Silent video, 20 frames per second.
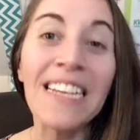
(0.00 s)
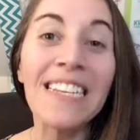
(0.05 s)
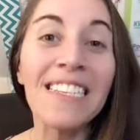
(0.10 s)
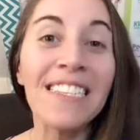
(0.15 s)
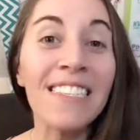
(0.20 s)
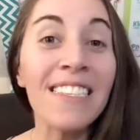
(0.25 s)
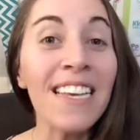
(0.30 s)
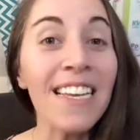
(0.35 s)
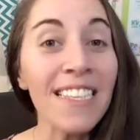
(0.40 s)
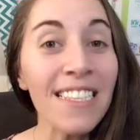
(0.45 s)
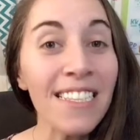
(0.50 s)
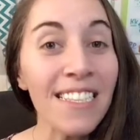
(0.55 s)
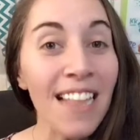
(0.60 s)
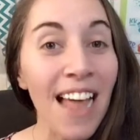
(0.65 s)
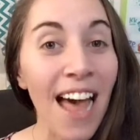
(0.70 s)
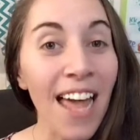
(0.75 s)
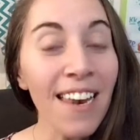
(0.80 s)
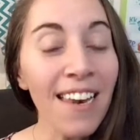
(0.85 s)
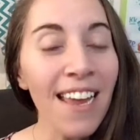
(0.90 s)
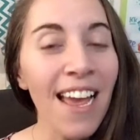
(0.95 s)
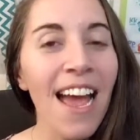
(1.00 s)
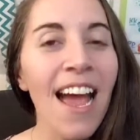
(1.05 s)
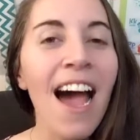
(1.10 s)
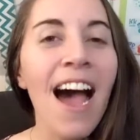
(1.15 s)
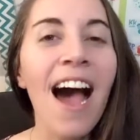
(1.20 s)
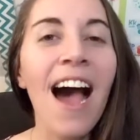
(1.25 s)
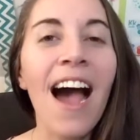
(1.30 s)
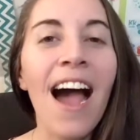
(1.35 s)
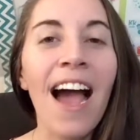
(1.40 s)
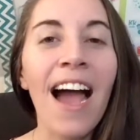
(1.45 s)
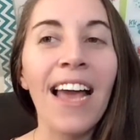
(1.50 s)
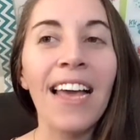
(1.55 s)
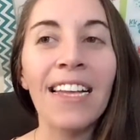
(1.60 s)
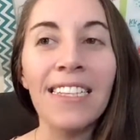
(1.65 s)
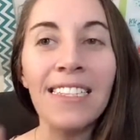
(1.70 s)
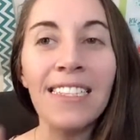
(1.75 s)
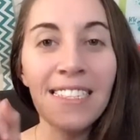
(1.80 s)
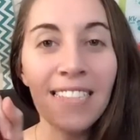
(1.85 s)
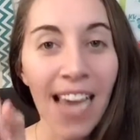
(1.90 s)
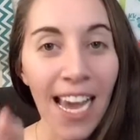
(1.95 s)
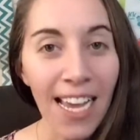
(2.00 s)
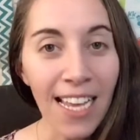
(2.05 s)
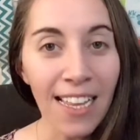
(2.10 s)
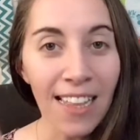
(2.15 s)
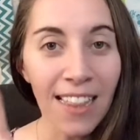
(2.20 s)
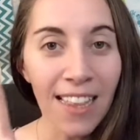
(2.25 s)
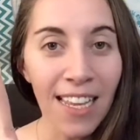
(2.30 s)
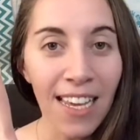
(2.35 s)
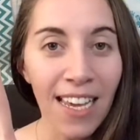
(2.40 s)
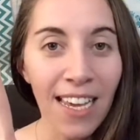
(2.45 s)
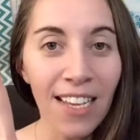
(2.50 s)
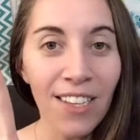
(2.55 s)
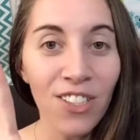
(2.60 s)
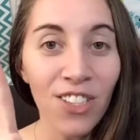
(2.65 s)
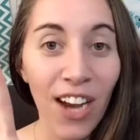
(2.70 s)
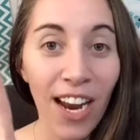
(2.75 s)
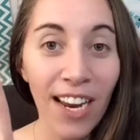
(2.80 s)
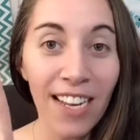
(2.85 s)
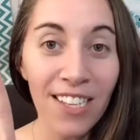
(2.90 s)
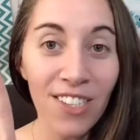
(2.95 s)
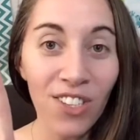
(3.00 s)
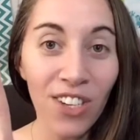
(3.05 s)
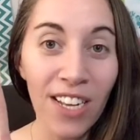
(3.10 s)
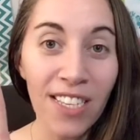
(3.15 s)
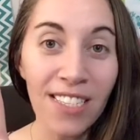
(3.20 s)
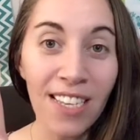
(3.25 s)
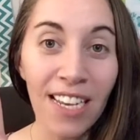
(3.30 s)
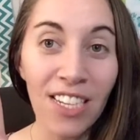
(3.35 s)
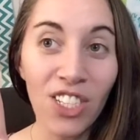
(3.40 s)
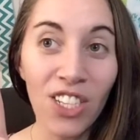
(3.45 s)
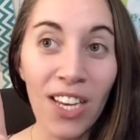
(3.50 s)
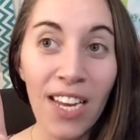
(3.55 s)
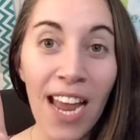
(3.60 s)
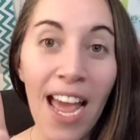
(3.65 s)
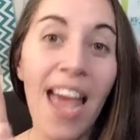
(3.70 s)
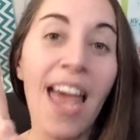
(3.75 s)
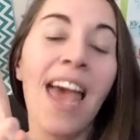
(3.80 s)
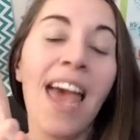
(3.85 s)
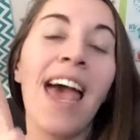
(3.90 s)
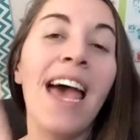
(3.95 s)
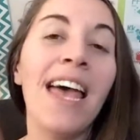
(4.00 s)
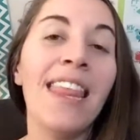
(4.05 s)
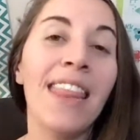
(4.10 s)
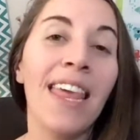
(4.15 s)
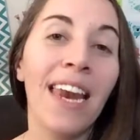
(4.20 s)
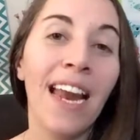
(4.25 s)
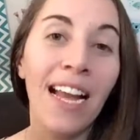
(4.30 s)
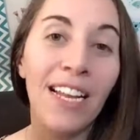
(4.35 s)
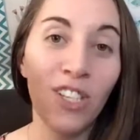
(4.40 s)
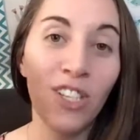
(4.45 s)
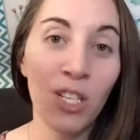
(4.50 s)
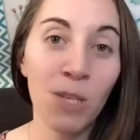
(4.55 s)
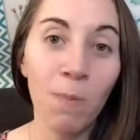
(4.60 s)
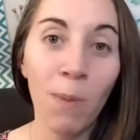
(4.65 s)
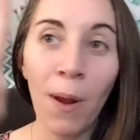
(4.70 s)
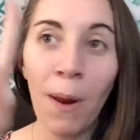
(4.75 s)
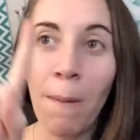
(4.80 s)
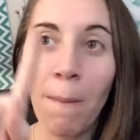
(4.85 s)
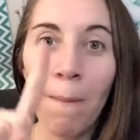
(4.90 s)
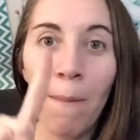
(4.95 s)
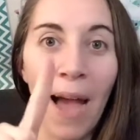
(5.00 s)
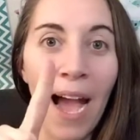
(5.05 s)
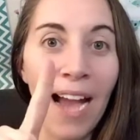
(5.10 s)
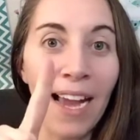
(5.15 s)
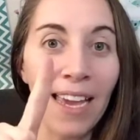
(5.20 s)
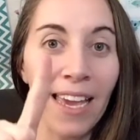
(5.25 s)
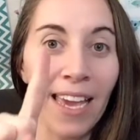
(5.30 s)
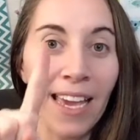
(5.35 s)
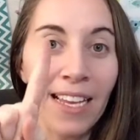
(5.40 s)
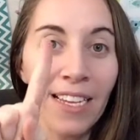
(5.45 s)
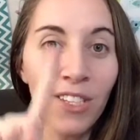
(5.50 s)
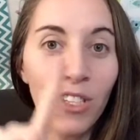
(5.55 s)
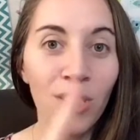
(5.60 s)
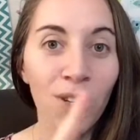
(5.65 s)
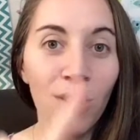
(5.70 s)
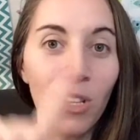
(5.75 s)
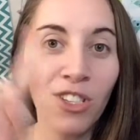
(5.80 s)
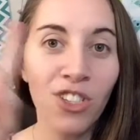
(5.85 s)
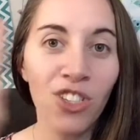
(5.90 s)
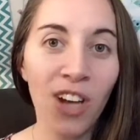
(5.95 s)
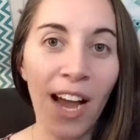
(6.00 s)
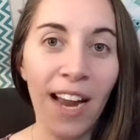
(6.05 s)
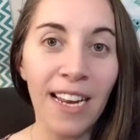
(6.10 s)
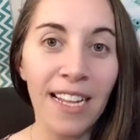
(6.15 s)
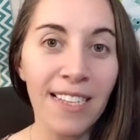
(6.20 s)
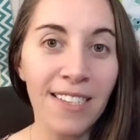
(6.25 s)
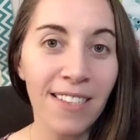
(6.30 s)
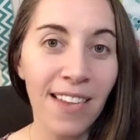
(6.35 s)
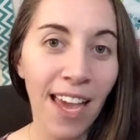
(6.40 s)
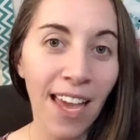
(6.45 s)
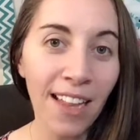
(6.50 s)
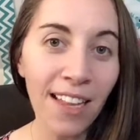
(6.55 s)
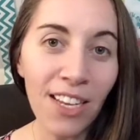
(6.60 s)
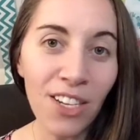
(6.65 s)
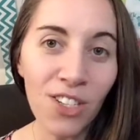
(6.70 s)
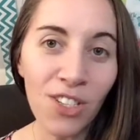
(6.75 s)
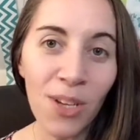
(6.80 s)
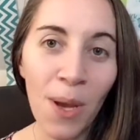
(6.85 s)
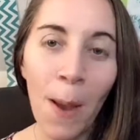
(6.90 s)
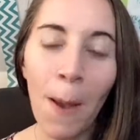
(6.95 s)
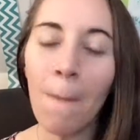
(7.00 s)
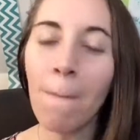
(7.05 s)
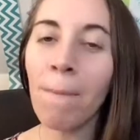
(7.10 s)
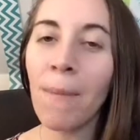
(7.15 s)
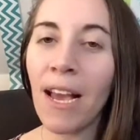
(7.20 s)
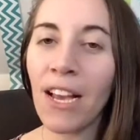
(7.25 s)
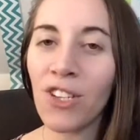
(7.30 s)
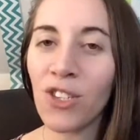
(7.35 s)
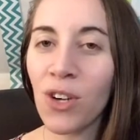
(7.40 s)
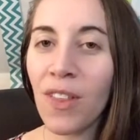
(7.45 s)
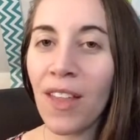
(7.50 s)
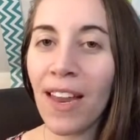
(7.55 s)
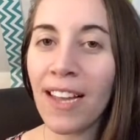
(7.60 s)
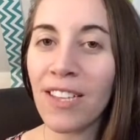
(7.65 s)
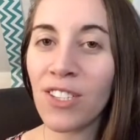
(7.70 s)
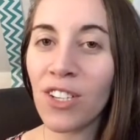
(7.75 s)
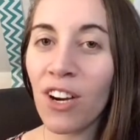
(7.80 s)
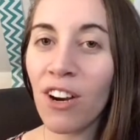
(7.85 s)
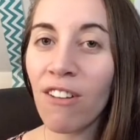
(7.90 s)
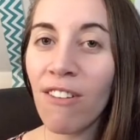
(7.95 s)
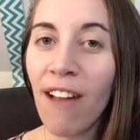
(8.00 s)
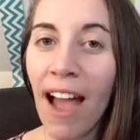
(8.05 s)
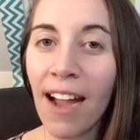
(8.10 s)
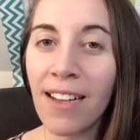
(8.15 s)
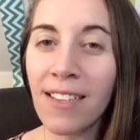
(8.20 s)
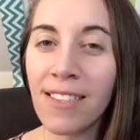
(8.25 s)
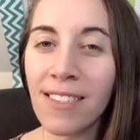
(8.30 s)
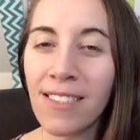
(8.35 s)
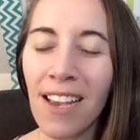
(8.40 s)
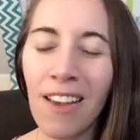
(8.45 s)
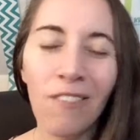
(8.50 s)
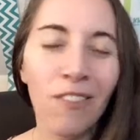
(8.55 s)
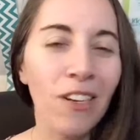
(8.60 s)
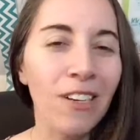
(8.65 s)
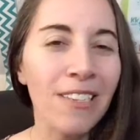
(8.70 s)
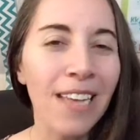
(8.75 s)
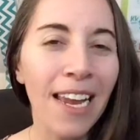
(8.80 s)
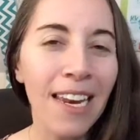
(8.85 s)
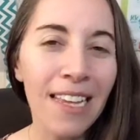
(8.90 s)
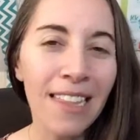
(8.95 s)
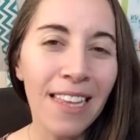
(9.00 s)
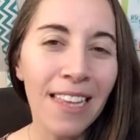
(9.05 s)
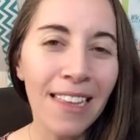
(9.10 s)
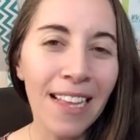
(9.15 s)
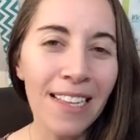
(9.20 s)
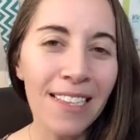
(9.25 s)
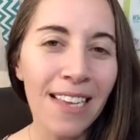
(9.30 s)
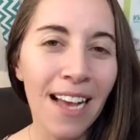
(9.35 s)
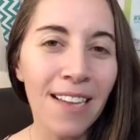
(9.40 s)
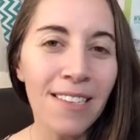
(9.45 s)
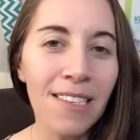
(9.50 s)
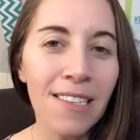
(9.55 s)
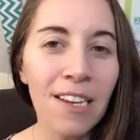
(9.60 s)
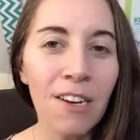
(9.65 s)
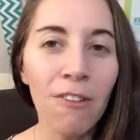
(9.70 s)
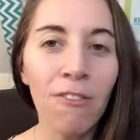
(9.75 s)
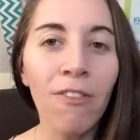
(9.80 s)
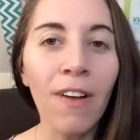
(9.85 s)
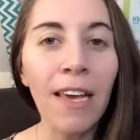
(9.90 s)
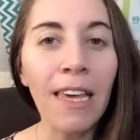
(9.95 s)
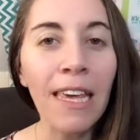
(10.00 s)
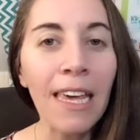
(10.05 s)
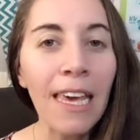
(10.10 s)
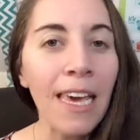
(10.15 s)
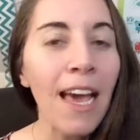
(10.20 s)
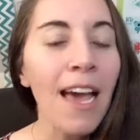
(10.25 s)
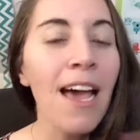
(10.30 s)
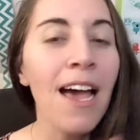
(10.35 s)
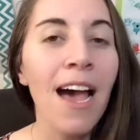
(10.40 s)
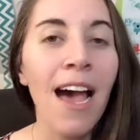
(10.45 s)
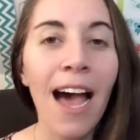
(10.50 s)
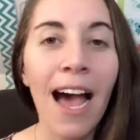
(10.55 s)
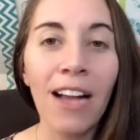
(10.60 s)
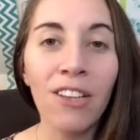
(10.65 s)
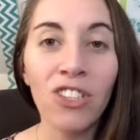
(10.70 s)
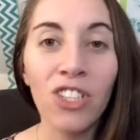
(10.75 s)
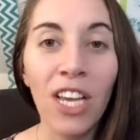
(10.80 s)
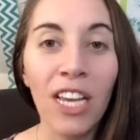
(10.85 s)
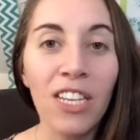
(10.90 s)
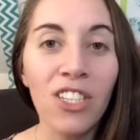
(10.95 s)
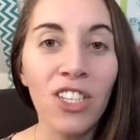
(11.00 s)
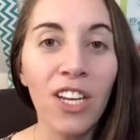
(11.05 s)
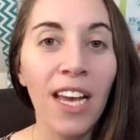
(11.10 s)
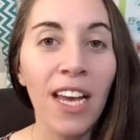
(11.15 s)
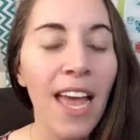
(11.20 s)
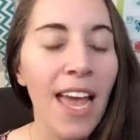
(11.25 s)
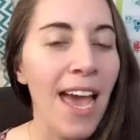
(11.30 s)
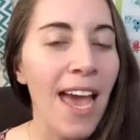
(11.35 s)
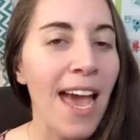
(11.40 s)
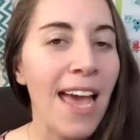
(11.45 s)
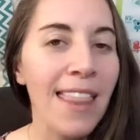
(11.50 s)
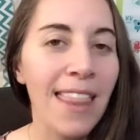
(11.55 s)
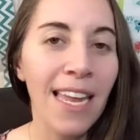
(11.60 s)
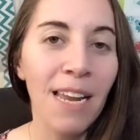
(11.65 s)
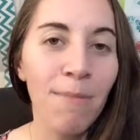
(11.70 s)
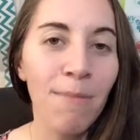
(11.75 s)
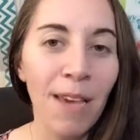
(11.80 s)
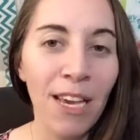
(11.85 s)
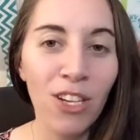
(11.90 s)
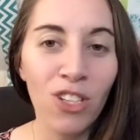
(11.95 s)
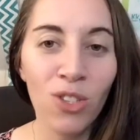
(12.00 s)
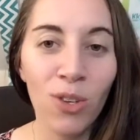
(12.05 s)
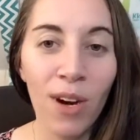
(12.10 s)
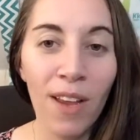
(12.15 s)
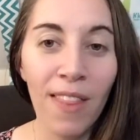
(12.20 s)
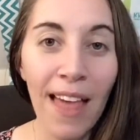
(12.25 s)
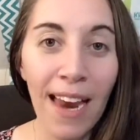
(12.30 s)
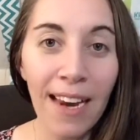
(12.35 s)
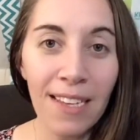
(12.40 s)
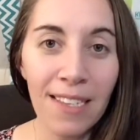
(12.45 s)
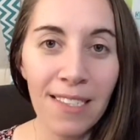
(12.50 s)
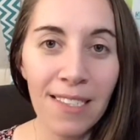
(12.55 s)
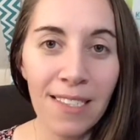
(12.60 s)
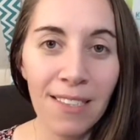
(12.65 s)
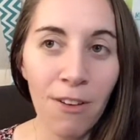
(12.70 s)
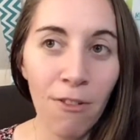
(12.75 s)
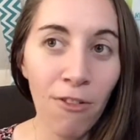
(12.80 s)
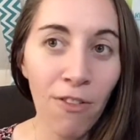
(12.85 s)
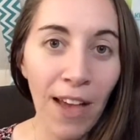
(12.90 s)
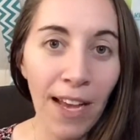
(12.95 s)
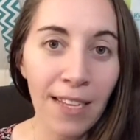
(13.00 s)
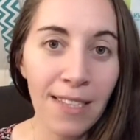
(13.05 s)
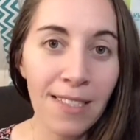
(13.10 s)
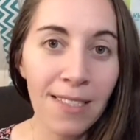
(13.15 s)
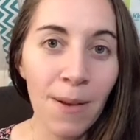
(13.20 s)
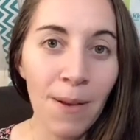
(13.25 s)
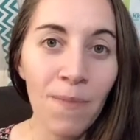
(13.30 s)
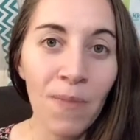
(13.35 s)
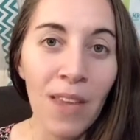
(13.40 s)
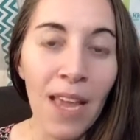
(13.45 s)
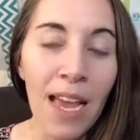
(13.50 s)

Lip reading: Since then, I take the Chinese translation and then I just put it back in to do the Chinese to English, make sure that it's correct. If there's anything that sounds a little funky, I'll change it, and then I make sure that it's fixed.